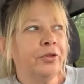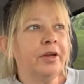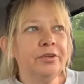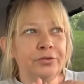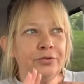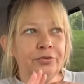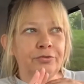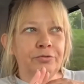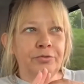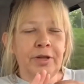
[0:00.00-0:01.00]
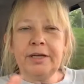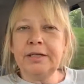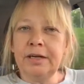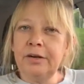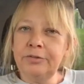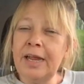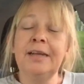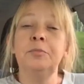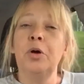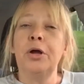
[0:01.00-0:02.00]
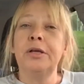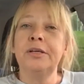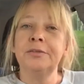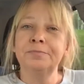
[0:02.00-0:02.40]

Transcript: I just taking a little tiny break